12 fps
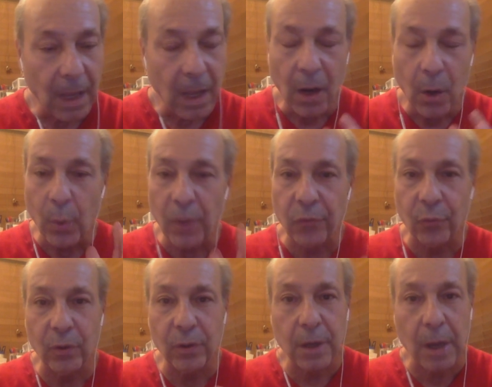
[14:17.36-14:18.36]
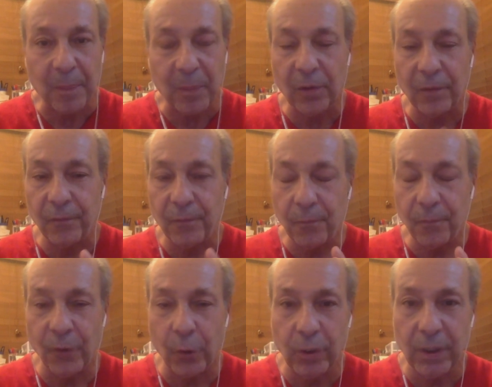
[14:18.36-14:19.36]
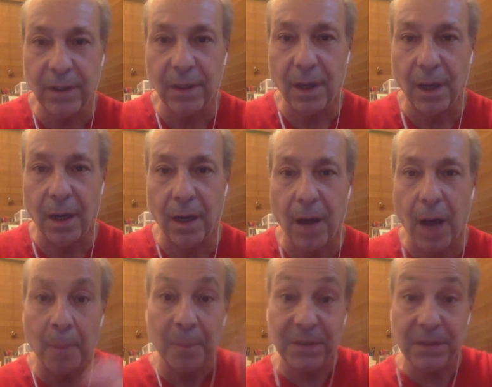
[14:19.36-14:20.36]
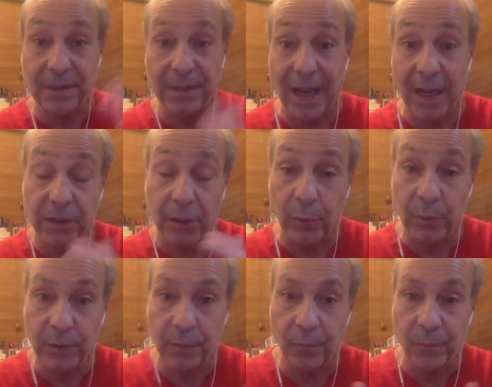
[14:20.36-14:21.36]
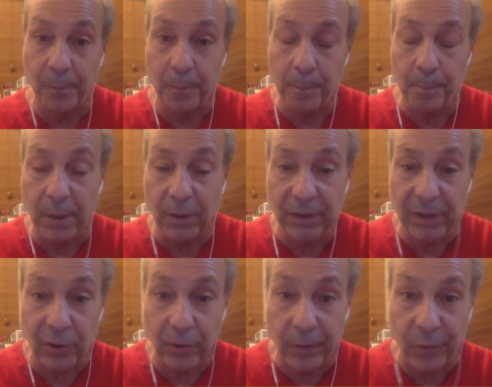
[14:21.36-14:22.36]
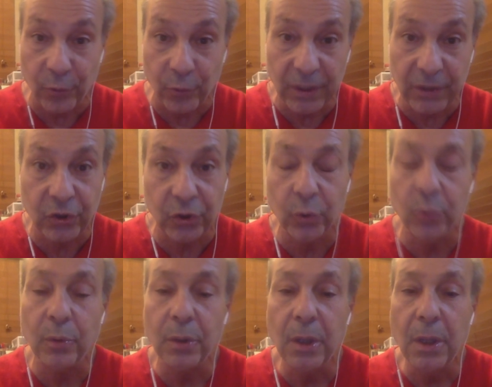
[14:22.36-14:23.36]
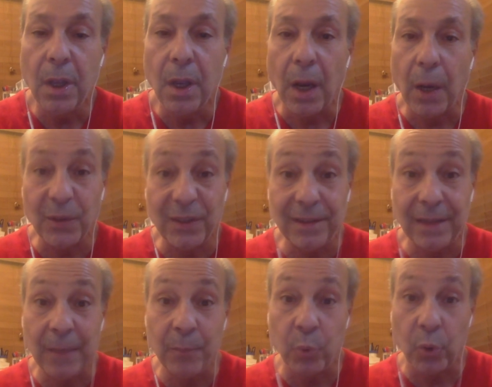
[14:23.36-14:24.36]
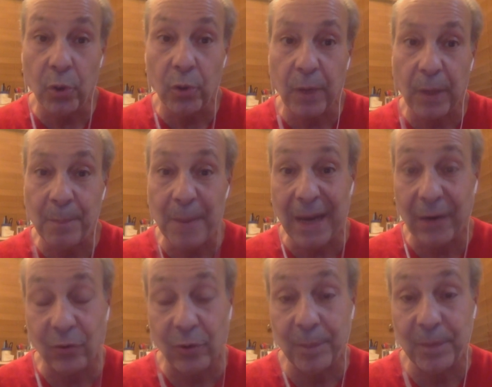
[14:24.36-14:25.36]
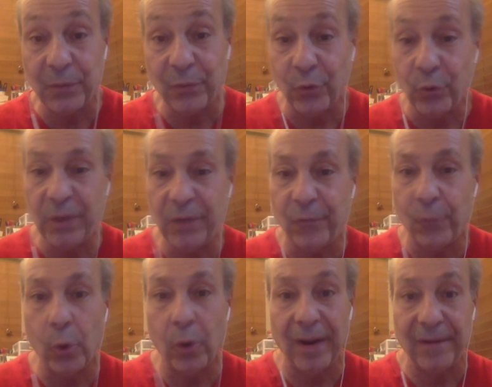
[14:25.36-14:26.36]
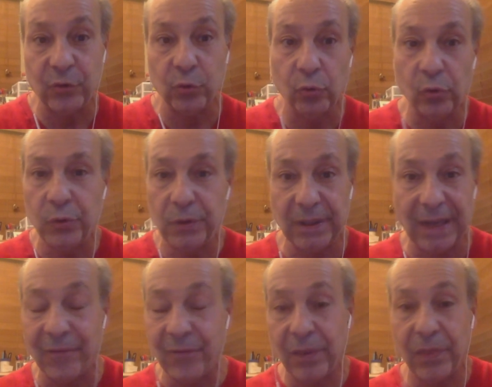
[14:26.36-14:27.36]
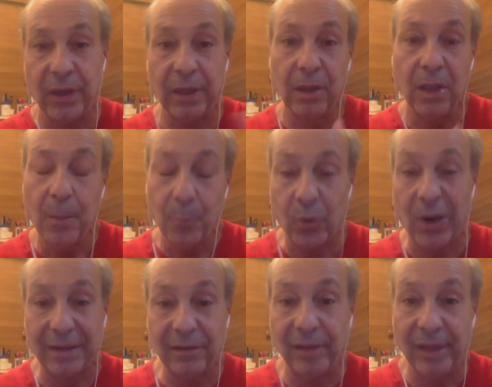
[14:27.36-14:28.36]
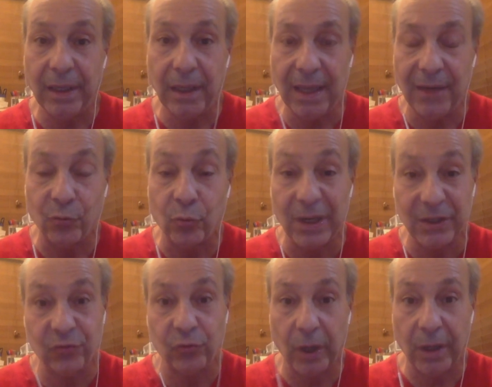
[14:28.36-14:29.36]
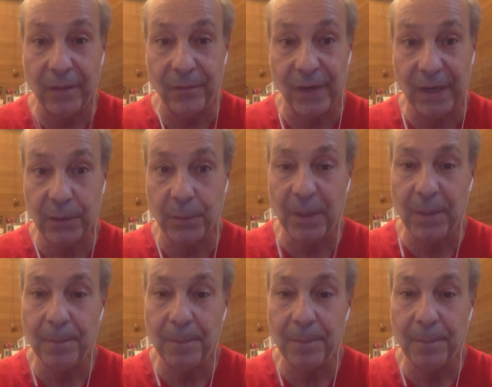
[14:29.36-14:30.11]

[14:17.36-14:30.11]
Went through a couple of very ups and downs. I was a millionaire at 32. I was dead broke and bankrupt at 34 after losing everything practically in a restaurant investment.